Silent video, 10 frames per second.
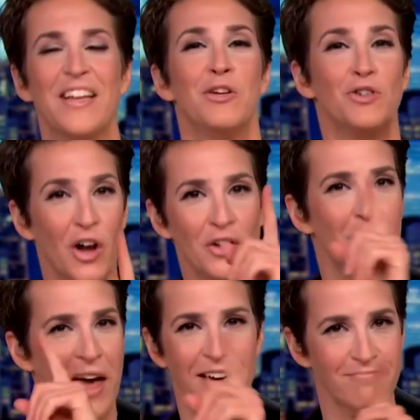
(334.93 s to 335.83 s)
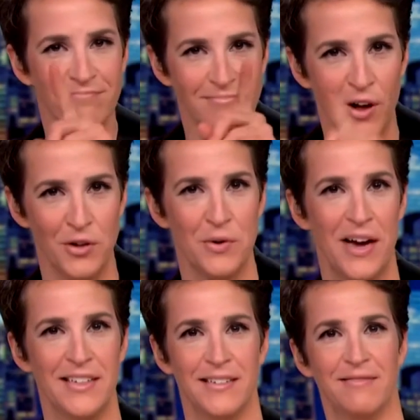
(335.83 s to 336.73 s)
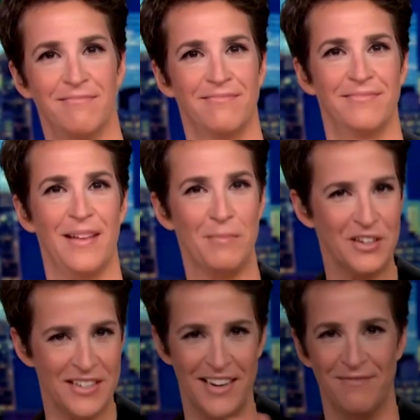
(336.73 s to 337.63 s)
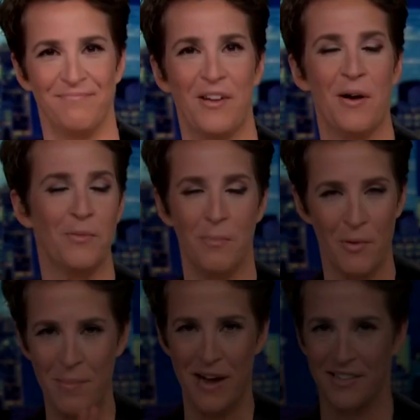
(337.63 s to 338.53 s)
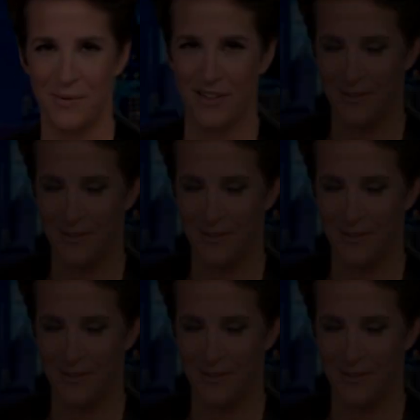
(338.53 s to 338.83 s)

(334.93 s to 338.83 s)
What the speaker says: you should all do that, all you guys. I'm just saying. All right, we'll be right back. Stay with